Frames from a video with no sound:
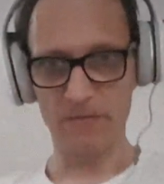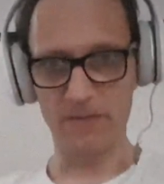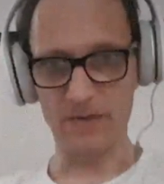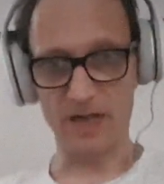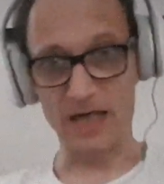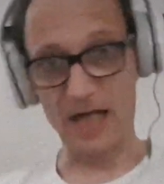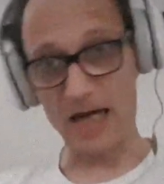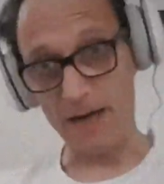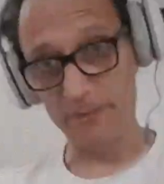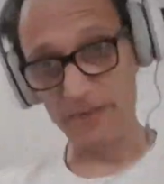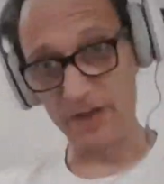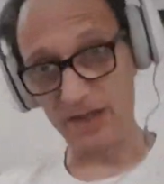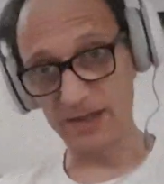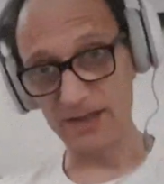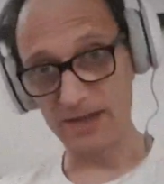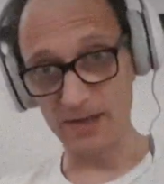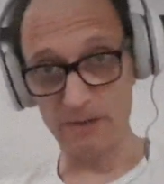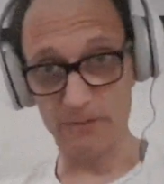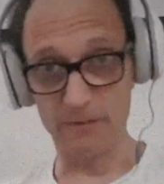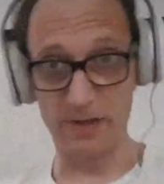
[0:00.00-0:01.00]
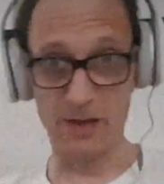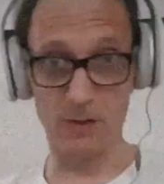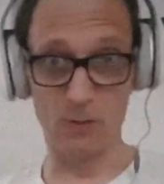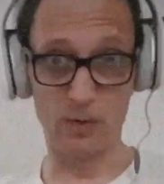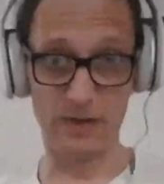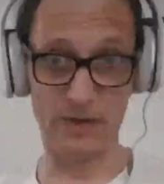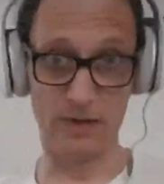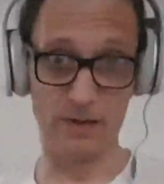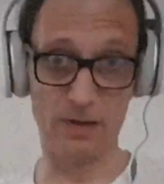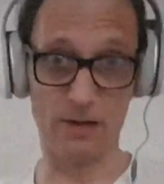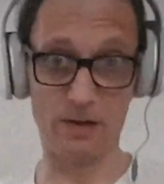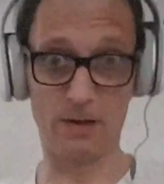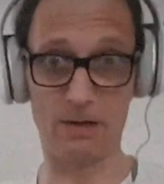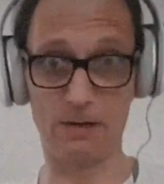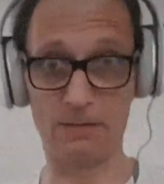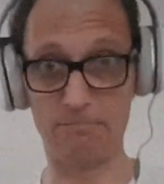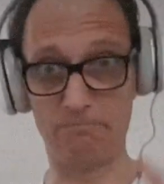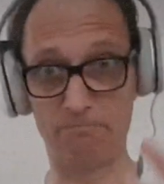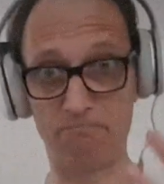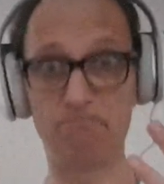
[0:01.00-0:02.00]
And I'm not somebody with
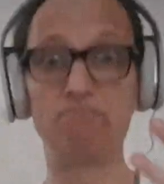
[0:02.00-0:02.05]
a